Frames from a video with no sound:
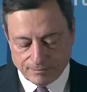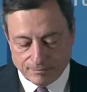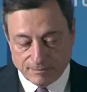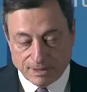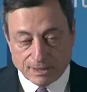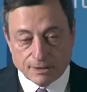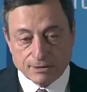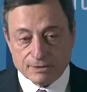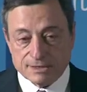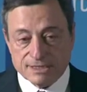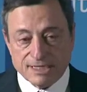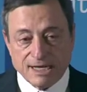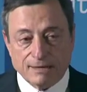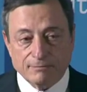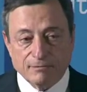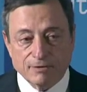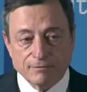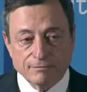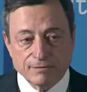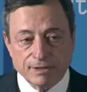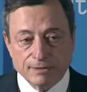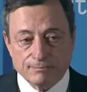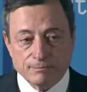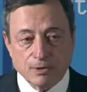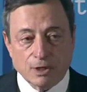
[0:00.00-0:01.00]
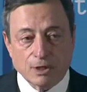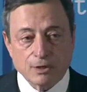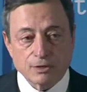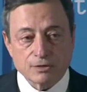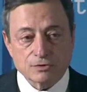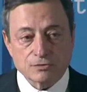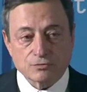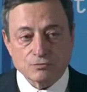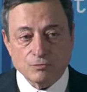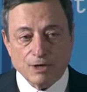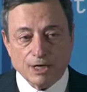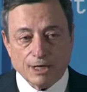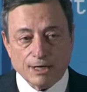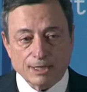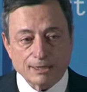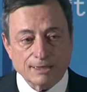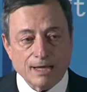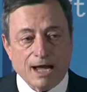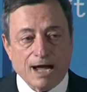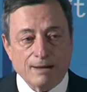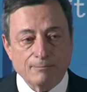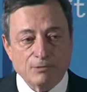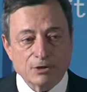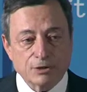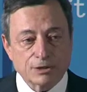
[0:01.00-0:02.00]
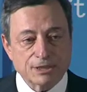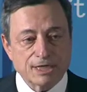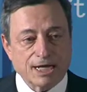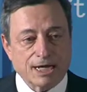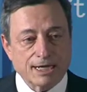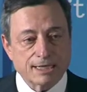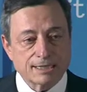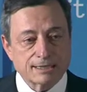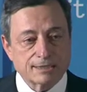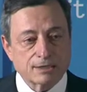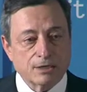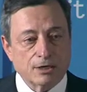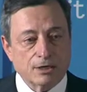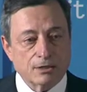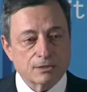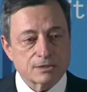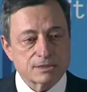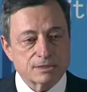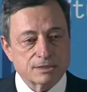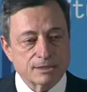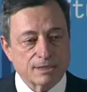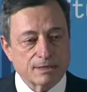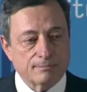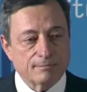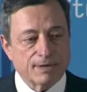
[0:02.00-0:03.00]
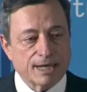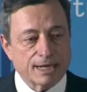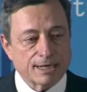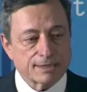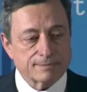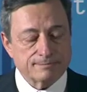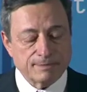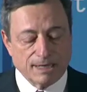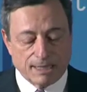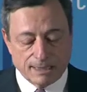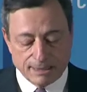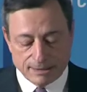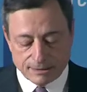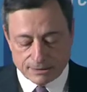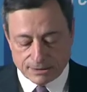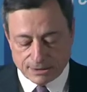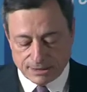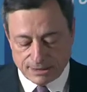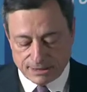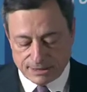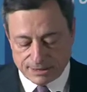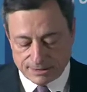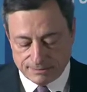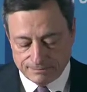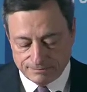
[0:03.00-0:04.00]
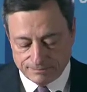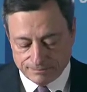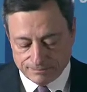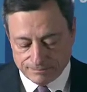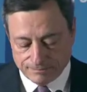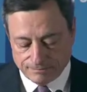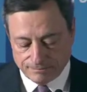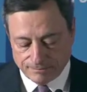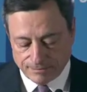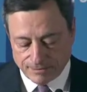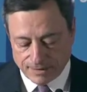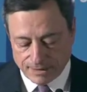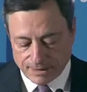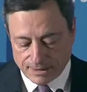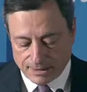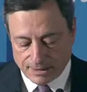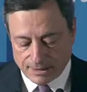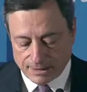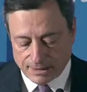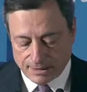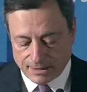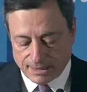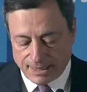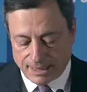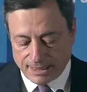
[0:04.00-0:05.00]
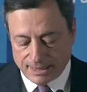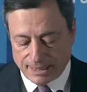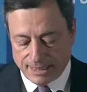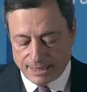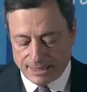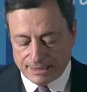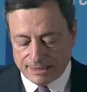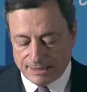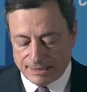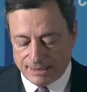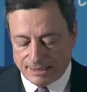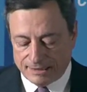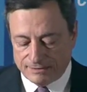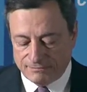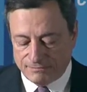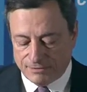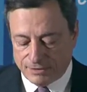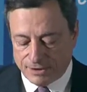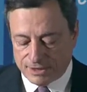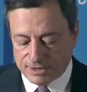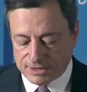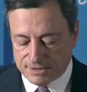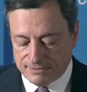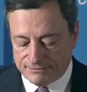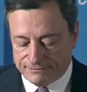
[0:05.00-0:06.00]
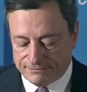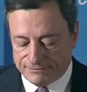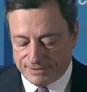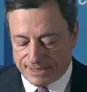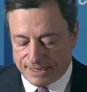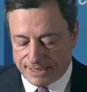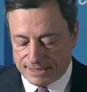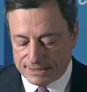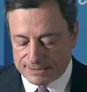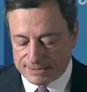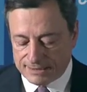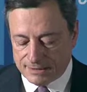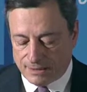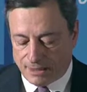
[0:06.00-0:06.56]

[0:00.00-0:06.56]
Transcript: because some of the bonds were at amortized cost in the bank's balance sheets, they had an adverse effect